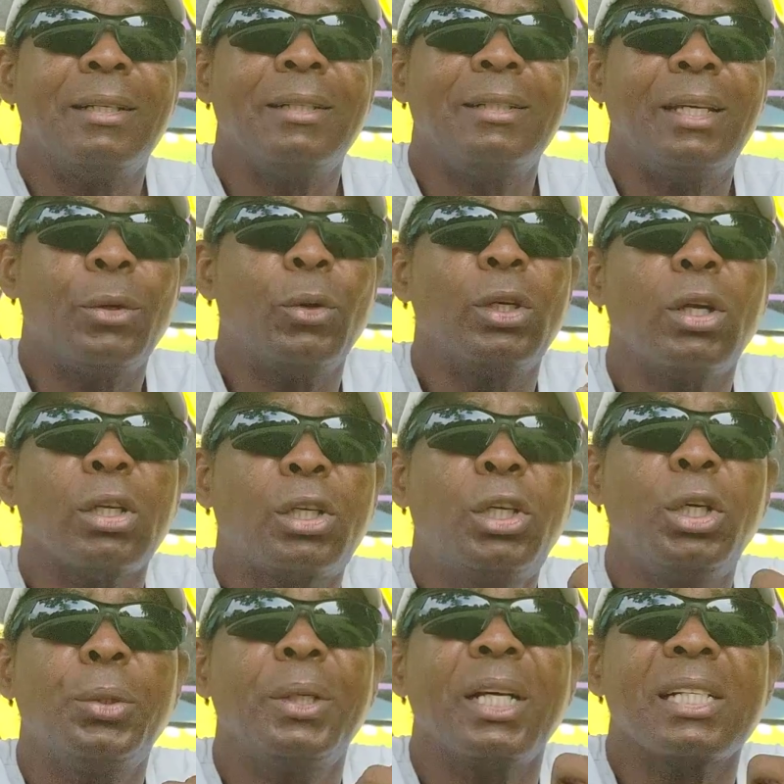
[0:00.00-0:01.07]
they were not
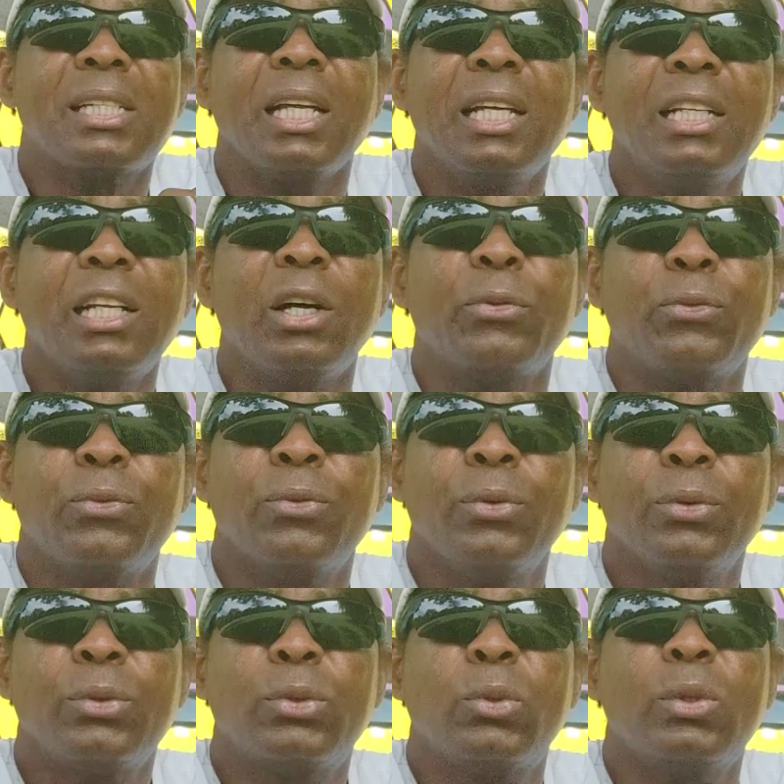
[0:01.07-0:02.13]
curious enough
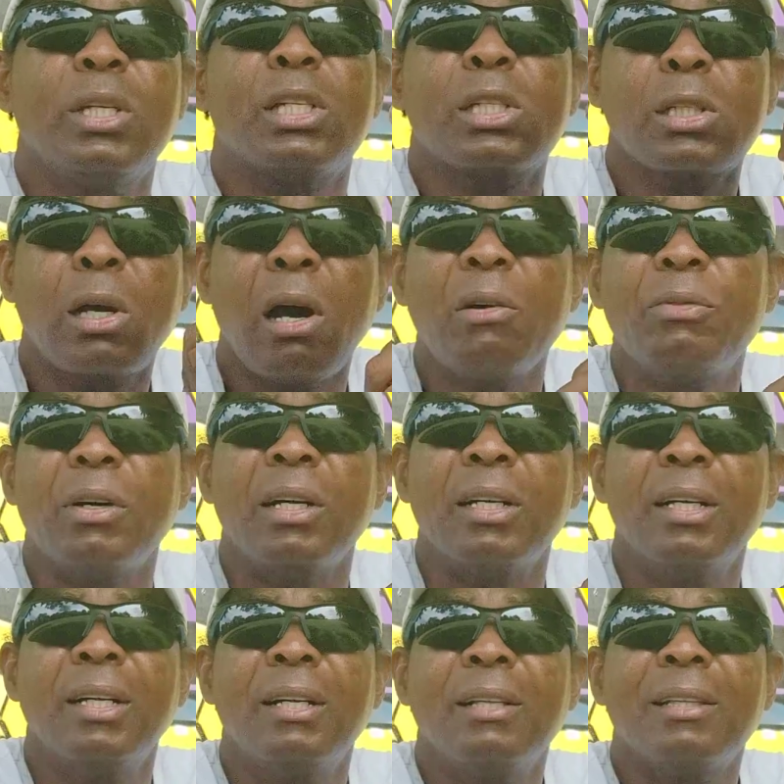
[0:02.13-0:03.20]
to discover
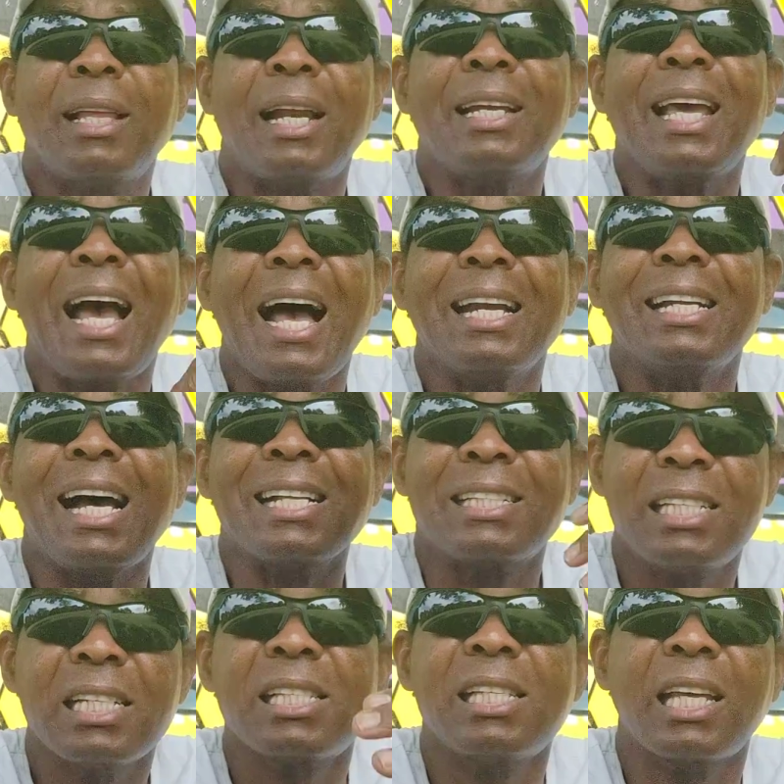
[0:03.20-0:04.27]
that they had
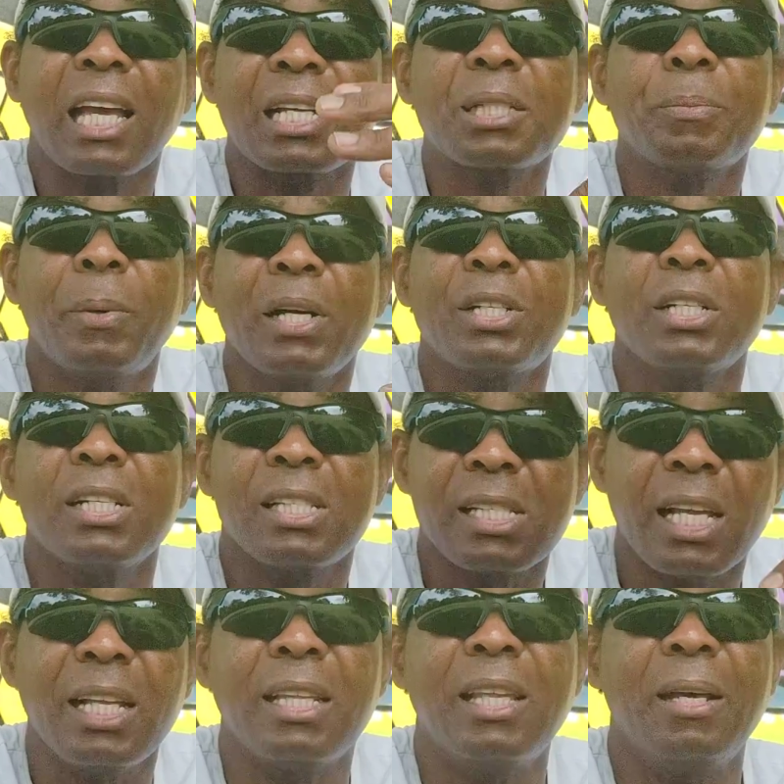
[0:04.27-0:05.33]
artistic expressions
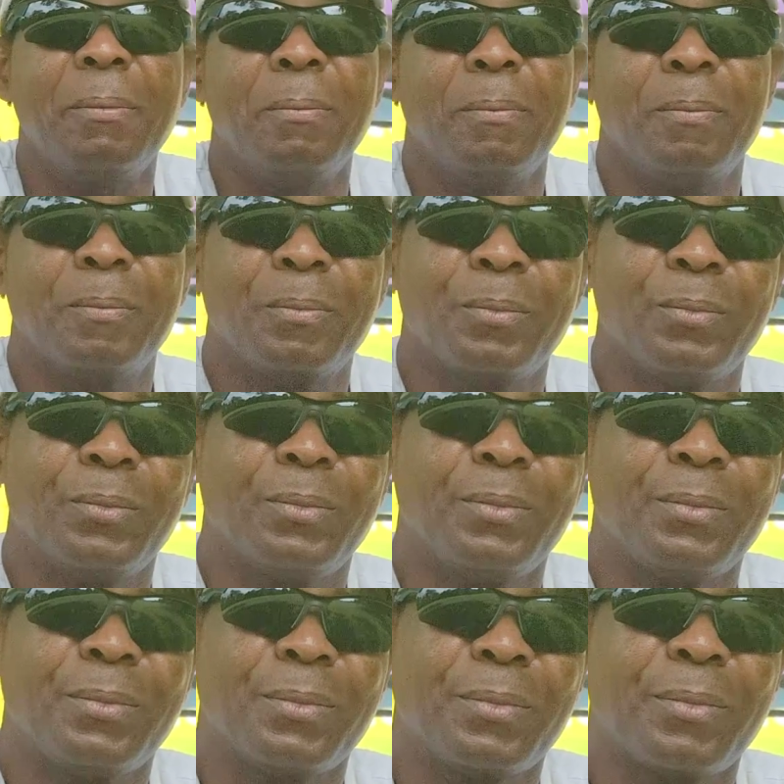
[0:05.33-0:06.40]
in them.
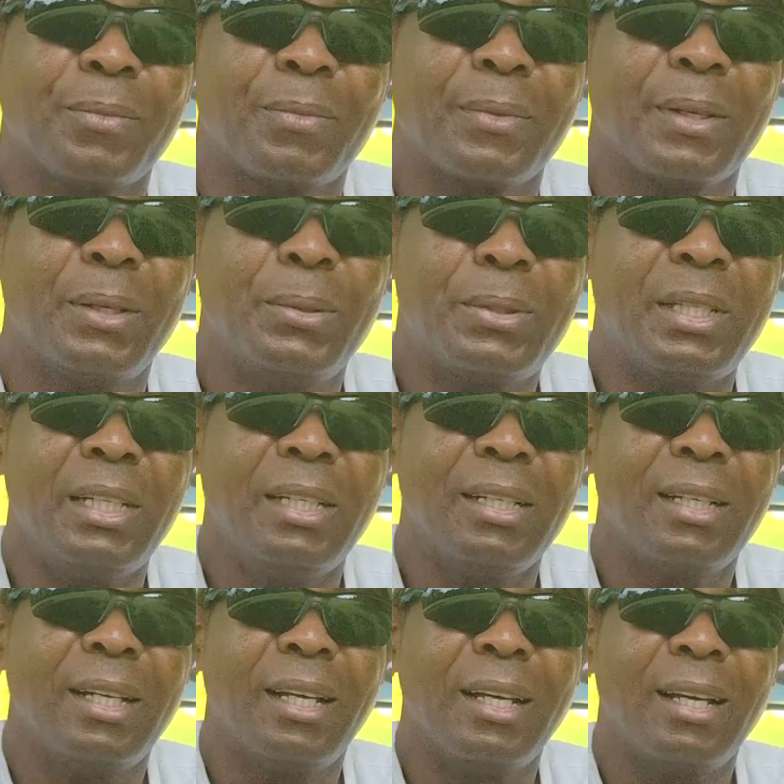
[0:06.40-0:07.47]
You see?
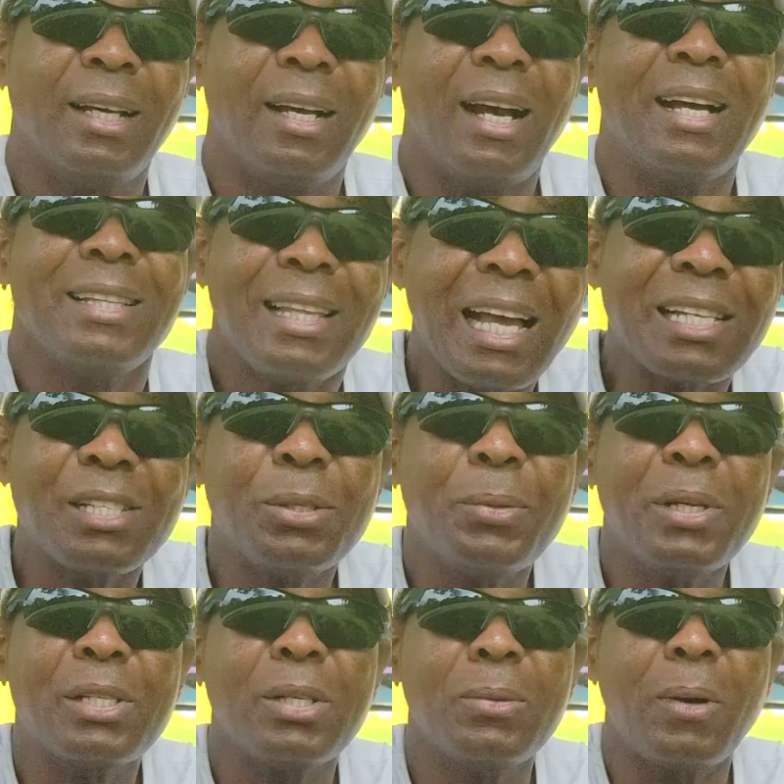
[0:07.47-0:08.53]
And that's the
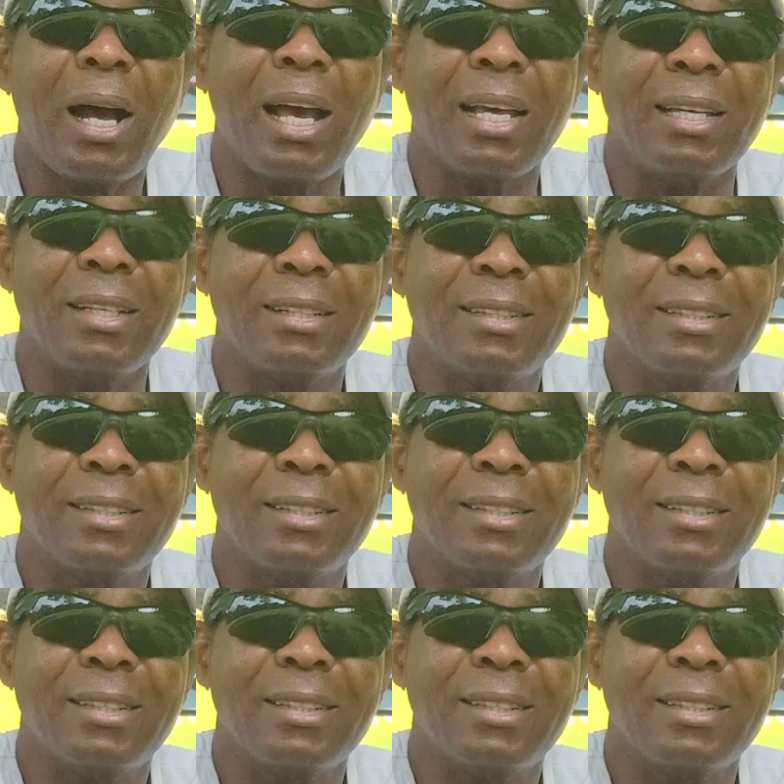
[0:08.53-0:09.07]
reason why.